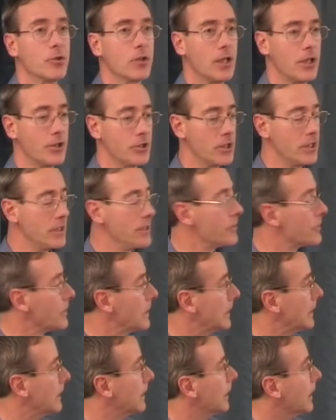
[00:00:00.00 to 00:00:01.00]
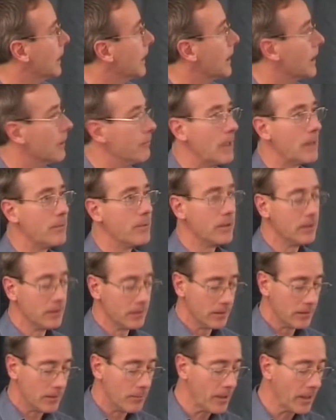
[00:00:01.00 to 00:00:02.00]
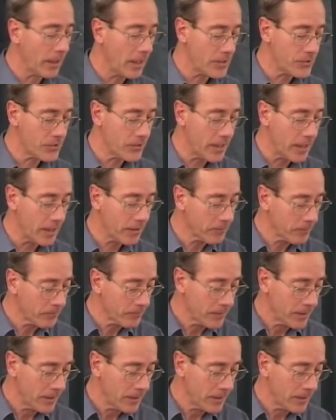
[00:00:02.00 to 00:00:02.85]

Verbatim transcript: You took our genes, uh, maybe a bit less than that.